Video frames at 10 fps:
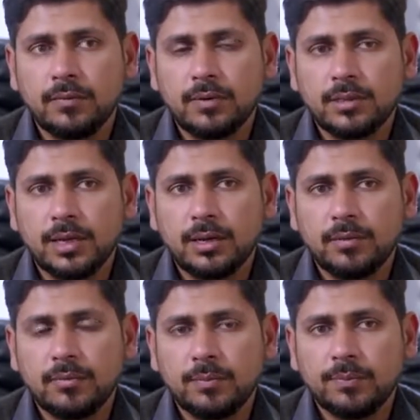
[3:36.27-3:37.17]
which
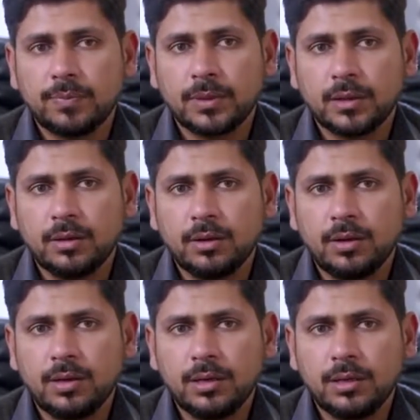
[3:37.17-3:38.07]
are
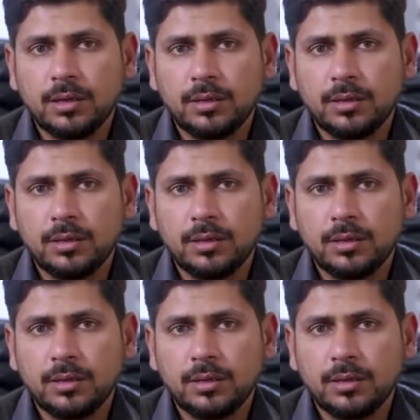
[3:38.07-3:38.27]
not